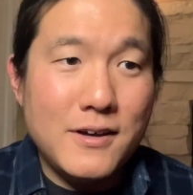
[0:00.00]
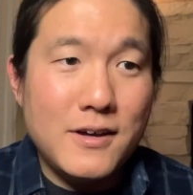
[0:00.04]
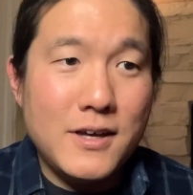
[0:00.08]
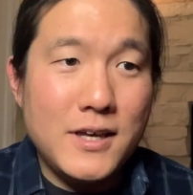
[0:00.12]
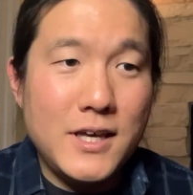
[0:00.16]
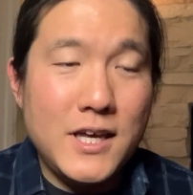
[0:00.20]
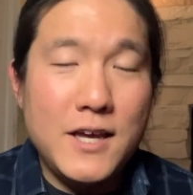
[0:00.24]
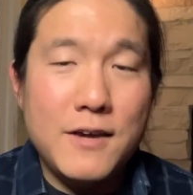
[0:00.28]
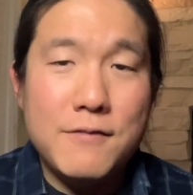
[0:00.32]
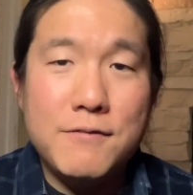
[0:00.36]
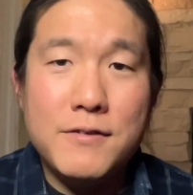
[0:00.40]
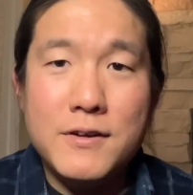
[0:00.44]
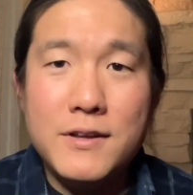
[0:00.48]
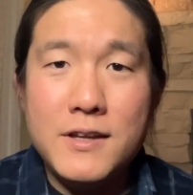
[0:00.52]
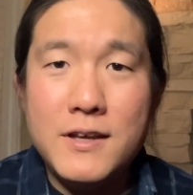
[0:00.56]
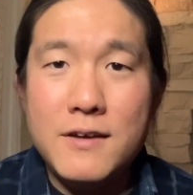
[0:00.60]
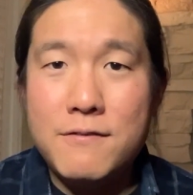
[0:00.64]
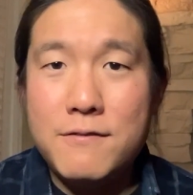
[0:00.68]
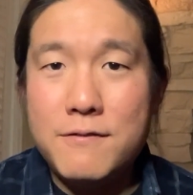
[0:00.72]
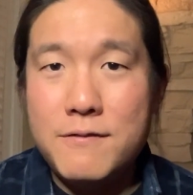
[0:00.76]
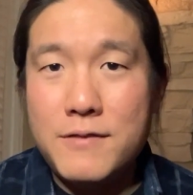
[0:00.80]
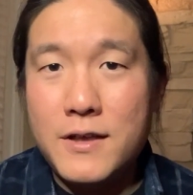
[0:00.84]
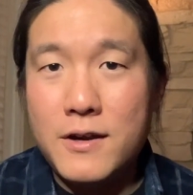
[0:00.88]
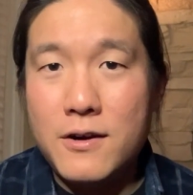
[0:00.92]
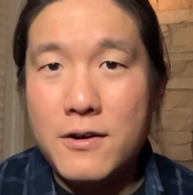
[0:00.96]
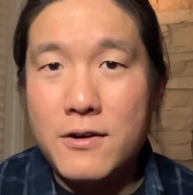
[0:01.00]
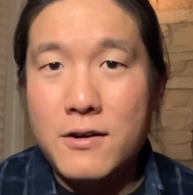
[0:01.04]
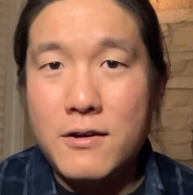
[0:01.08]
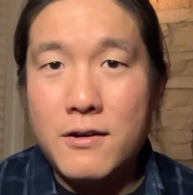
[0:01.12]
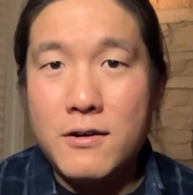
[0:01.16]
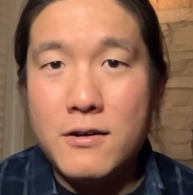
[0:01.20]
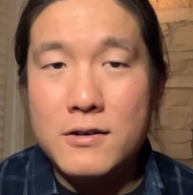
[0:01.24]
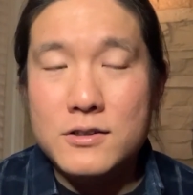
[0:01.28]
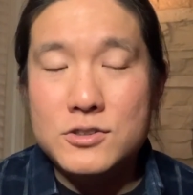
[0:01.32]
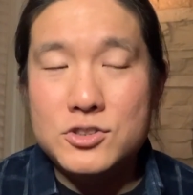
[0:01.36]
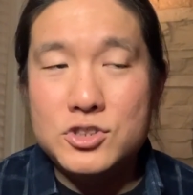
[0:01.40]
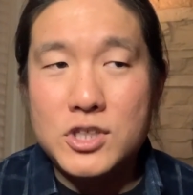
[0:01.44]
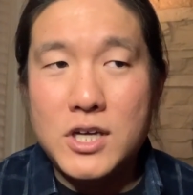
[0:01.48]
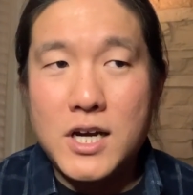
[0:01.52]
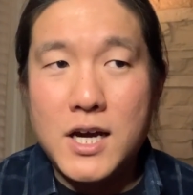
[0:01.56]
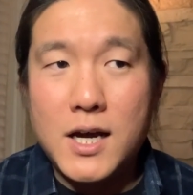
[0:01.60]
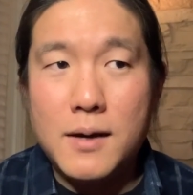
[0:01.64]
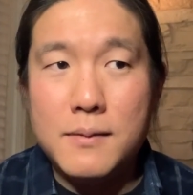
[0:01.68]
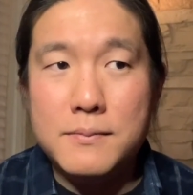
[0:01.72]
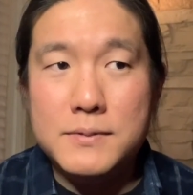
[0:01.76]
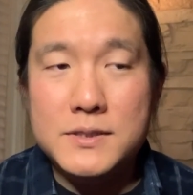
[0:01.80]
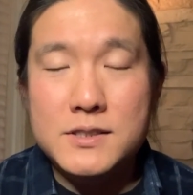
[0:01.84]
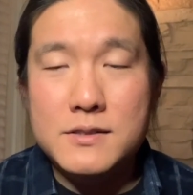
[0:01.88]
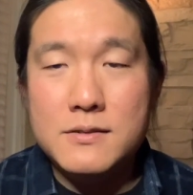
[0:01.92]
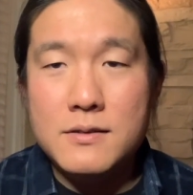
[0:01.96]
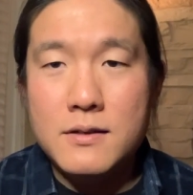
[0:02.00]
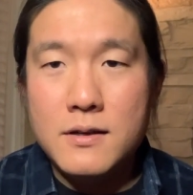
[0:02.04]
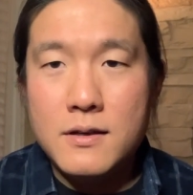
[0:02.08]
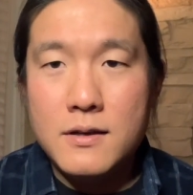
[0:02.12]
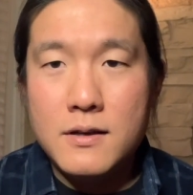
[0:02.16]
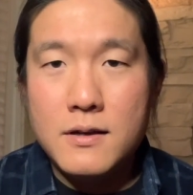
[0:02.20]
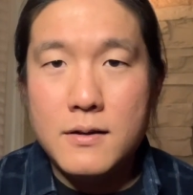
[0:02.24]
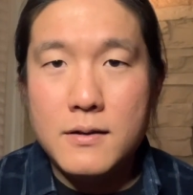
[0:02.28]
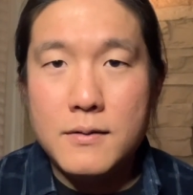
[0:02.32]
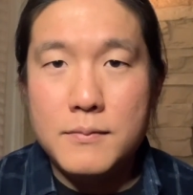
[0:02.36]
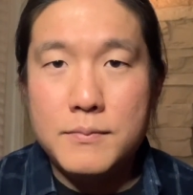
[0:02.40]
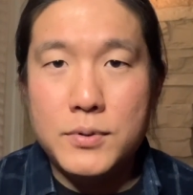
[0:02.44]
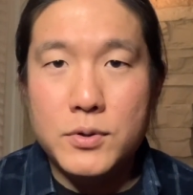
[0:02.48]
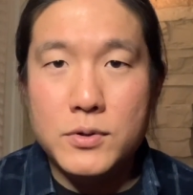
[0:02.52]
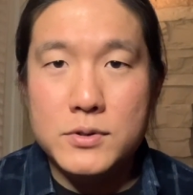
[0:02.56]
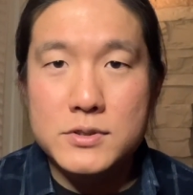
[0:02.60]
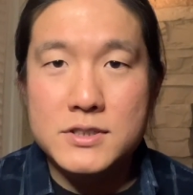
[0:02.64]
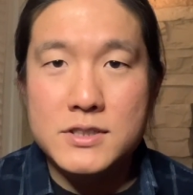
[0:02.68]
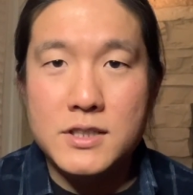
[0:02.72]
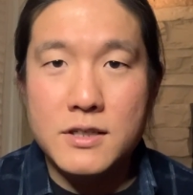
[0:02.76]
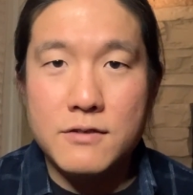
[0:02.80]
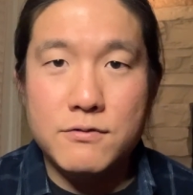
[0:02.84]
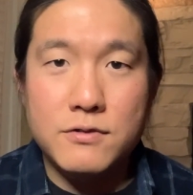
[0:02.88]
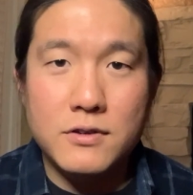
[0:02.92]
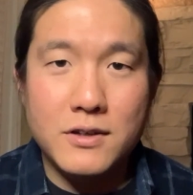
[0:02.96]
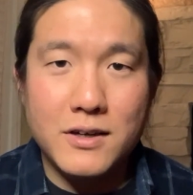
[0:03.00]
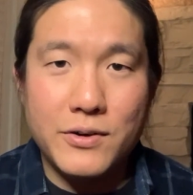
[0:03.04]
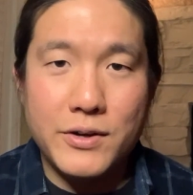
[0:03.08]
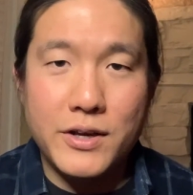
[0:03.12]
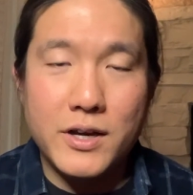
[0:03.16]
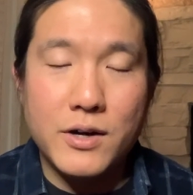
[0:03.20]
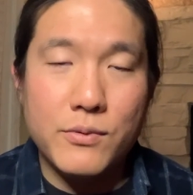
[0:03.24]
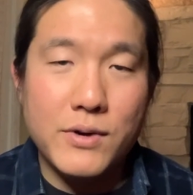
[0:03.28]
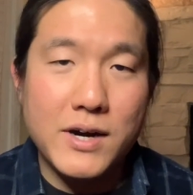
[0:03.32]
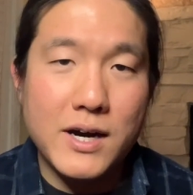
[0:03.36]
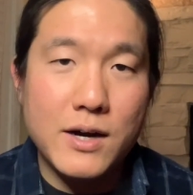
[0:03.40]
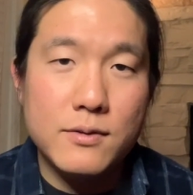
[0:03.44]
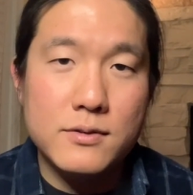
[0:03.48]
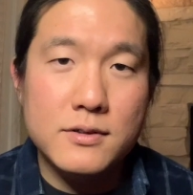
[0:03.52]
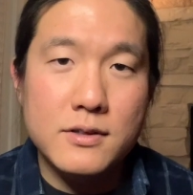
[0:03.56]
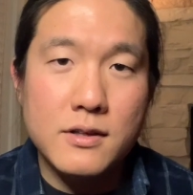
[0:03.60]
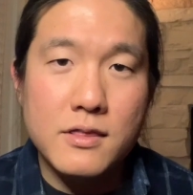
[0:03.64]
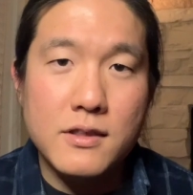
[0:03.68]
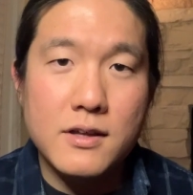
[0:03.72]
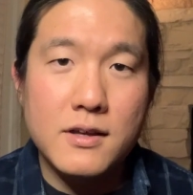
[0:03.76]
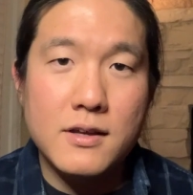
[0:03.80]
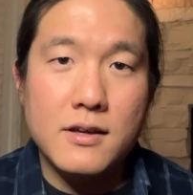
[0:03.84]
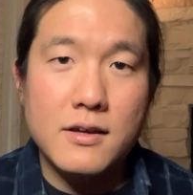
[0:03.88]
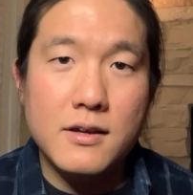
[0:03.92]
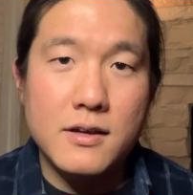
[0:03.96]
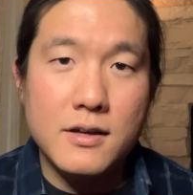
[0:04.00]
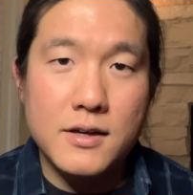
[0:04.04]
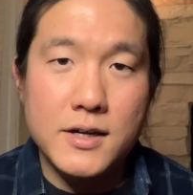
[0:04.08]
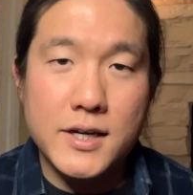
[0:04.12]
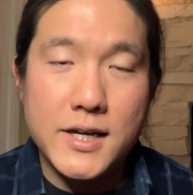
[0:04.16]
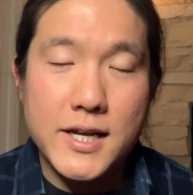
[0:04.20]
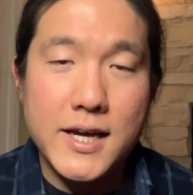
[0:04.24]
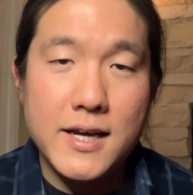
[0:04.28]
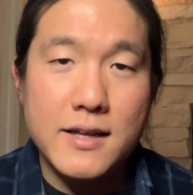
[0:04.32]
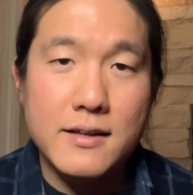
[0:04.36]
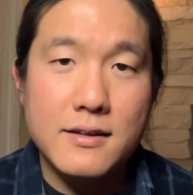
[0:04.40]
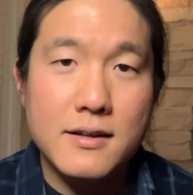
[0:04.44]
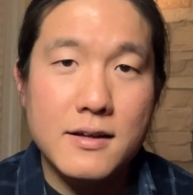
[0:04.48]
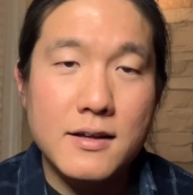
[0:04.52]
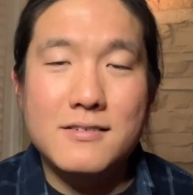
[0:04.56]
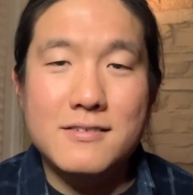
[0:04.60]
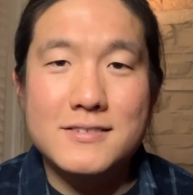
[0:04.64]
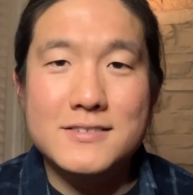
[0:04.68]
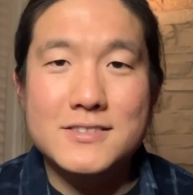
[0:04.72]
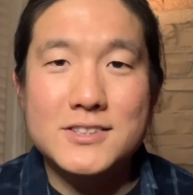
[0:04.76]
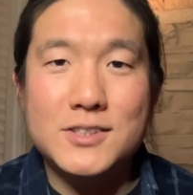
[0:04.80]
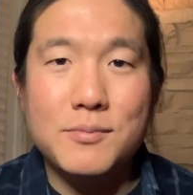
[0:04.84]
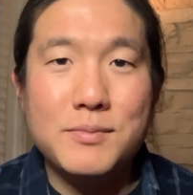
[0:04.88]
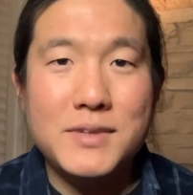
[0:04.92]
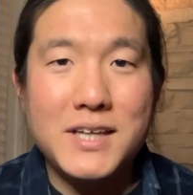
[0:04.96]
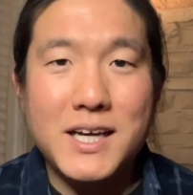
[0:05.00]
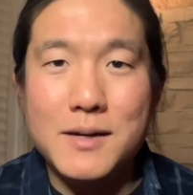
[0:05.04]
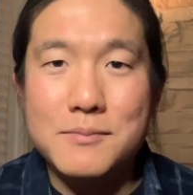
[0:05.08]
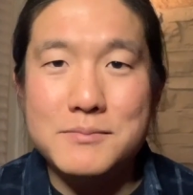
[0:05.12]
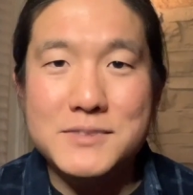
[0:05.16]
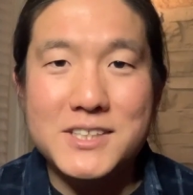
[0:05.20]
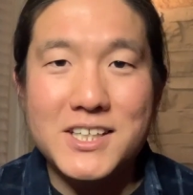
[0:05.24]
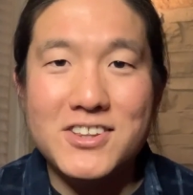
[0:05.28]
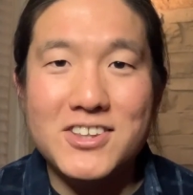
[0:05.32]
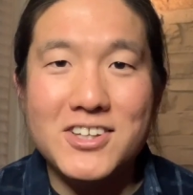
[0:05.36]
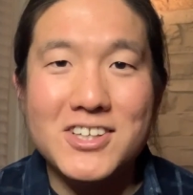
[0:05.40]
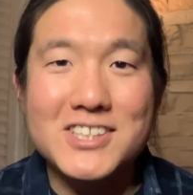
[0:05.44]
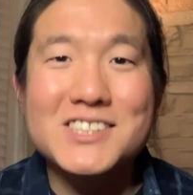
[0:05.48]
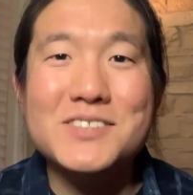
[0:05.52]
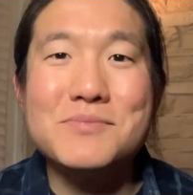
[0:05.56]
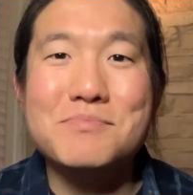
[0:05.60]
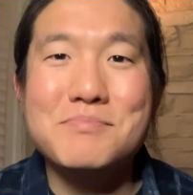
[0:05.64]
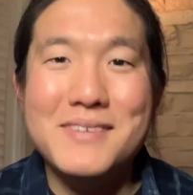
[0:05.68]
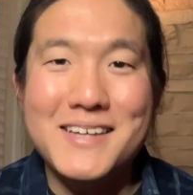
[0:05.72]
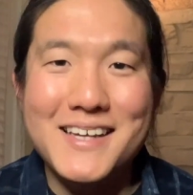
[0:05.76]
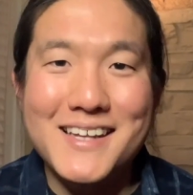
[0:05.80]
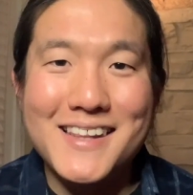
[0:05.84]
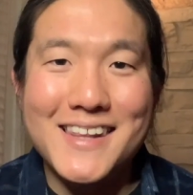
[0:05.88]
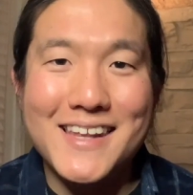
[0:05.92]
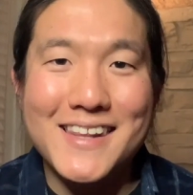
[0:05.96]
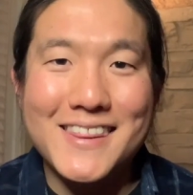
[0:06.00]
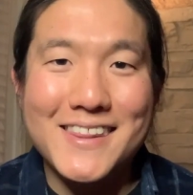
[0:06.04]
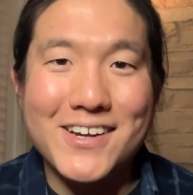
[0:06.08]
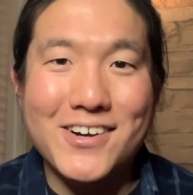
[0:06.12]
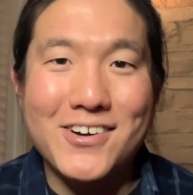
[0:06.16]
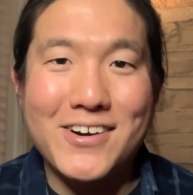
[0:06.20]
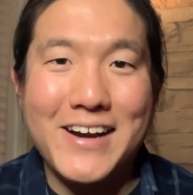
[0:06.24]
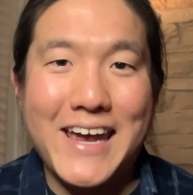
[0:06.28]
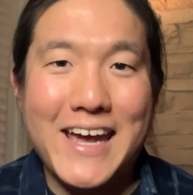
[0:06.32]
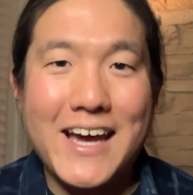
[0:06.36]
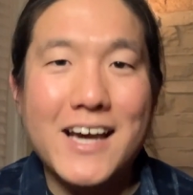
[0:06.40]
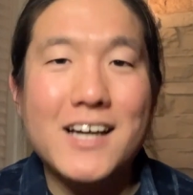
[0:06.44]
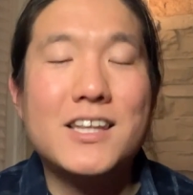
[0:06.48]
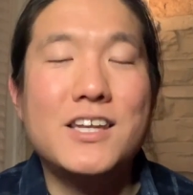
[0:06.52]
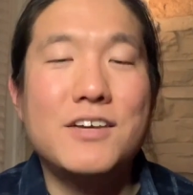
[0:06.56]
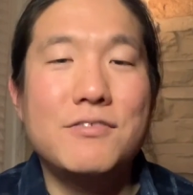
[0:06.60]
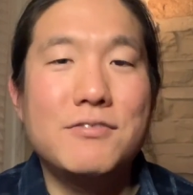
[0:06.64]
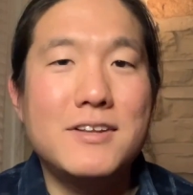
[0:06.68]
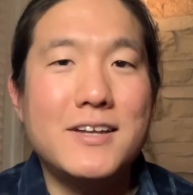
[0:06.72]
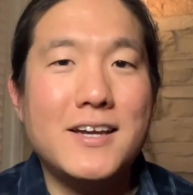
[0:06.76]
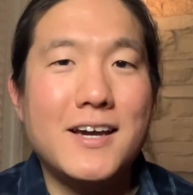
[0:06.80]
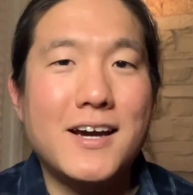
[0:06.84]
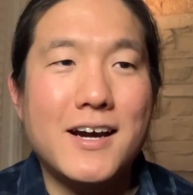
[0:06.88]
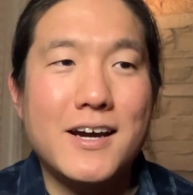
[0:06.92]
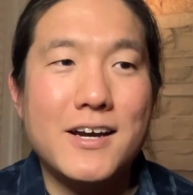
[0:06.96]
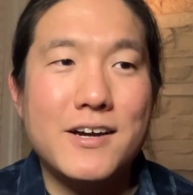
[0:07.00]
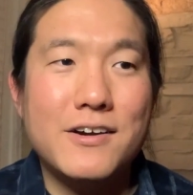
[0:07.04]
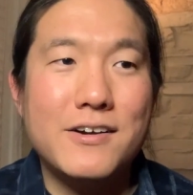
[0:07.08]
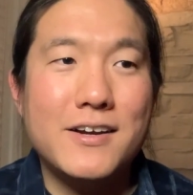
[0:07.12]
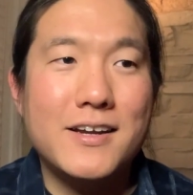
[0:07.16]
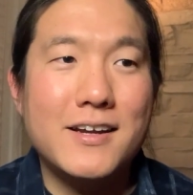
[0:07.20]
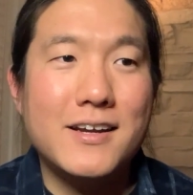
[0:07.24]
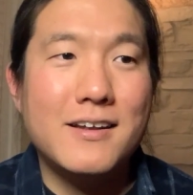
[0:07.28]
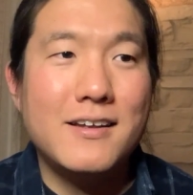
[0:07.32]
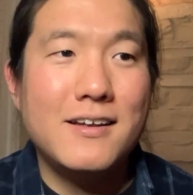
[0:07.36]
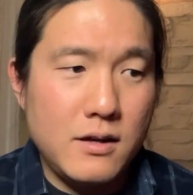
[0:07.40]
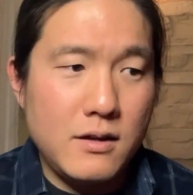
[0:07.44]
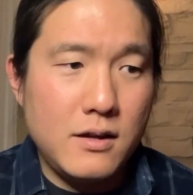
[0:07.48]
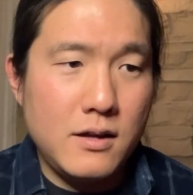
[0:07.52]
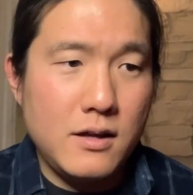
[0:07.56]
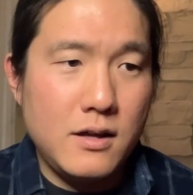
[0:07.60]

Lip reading: Even if there are jobs posting floating around on the internet, sometimes it doesn't mean that they're actively hiring.